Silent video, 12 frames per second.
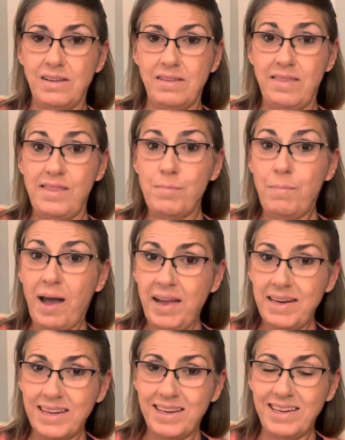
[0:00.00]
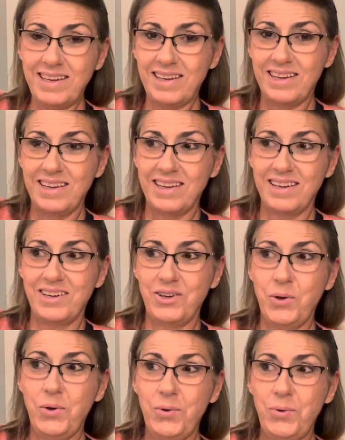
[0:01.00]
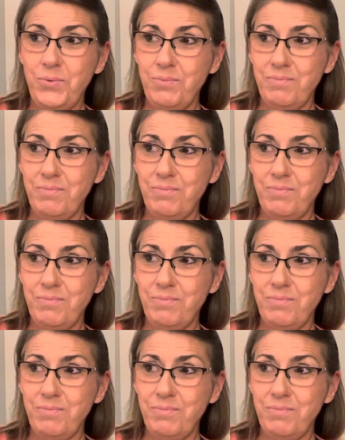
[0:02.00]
the Biden, who